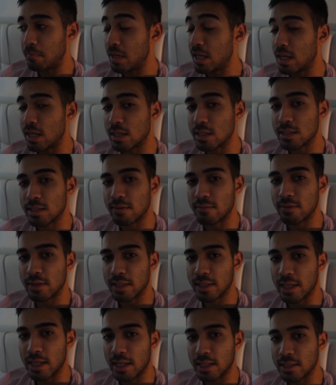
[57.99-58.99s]
yeah, stuff
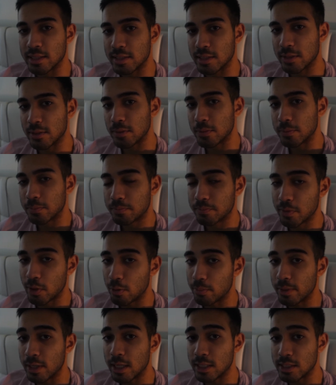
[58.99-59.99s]
like that. So
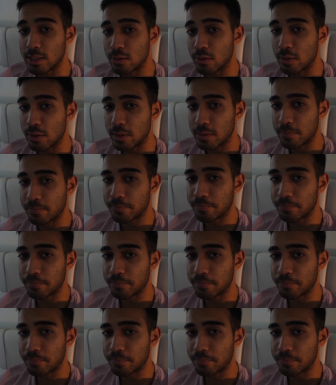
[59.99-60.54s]
hope you guys enjoy.